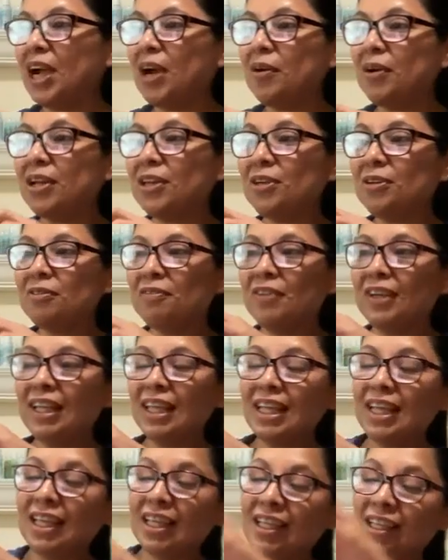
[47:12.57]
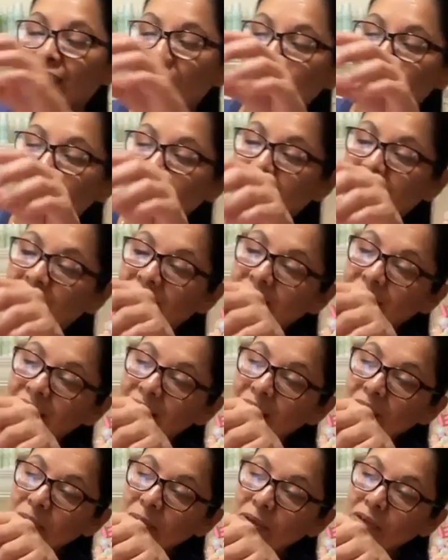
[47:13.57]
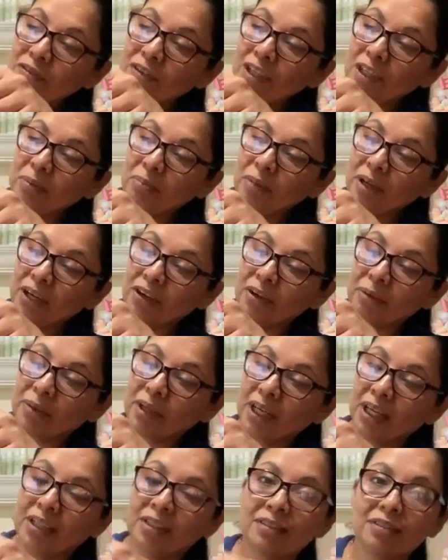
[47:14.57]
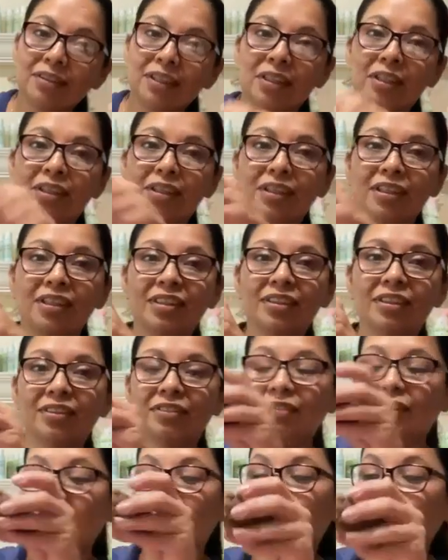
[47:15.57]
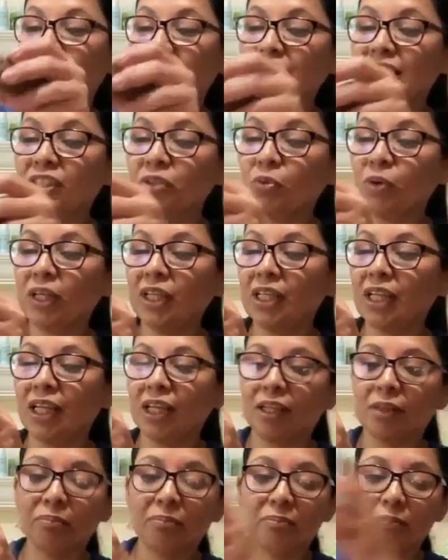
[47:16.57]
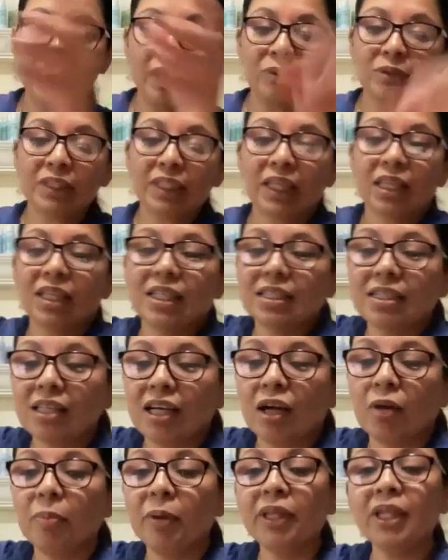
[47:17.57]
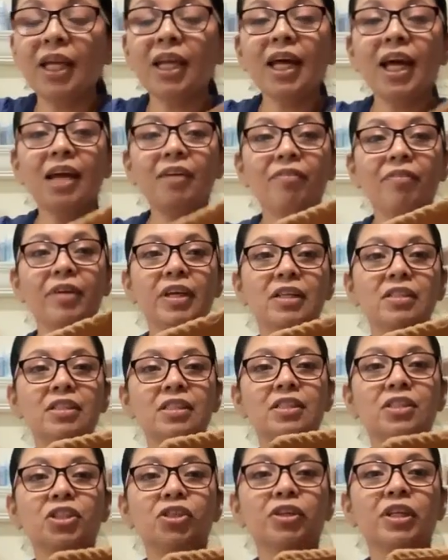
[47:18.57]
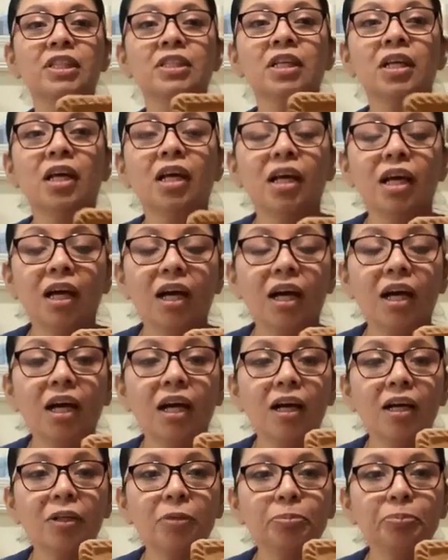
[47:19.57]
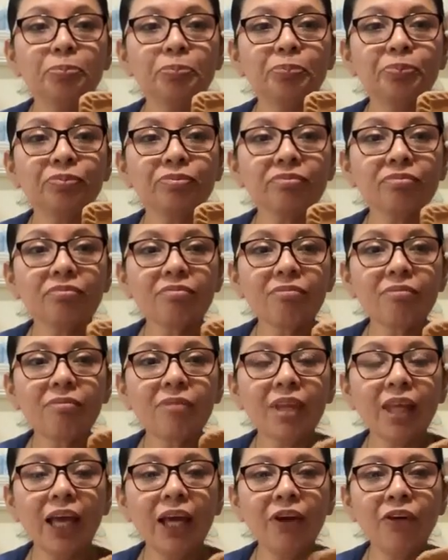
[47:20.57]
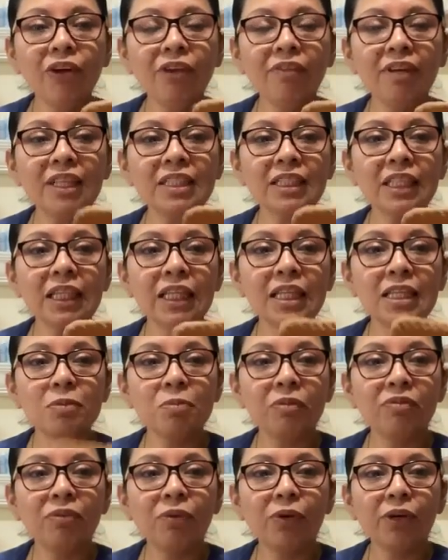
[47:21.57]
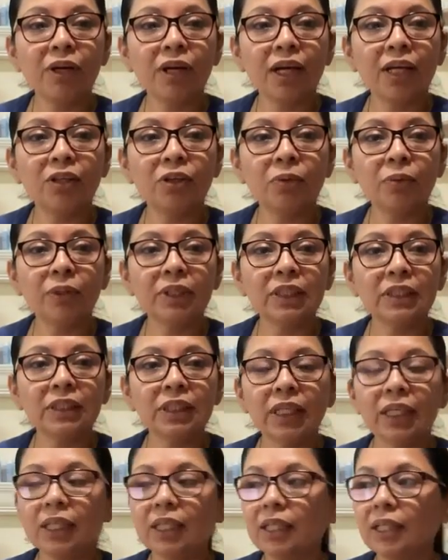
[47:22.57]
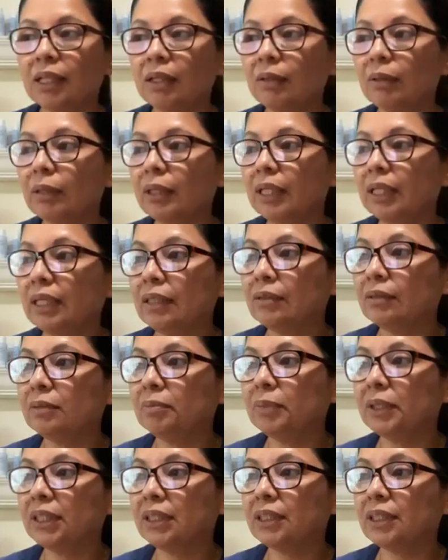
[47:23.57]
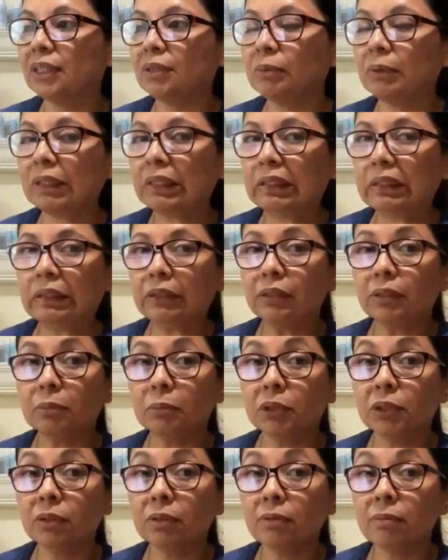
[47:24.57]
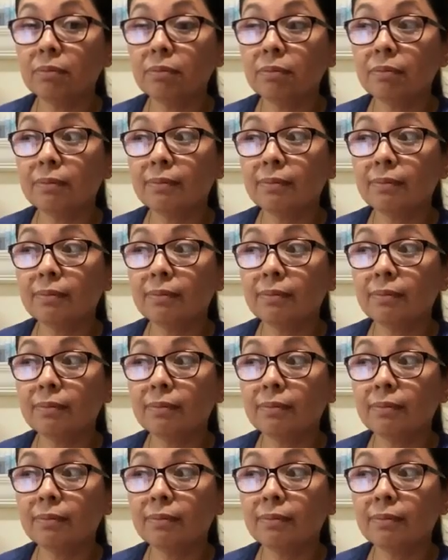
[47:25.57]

How are you feeling, Lucy? I hope you're feeling better, amiga. So, really, I just want to like mount this up. And then I have here these cookies. I don't know if you have seen these before. I don't want to say it out loud because I don't want to get in trouble.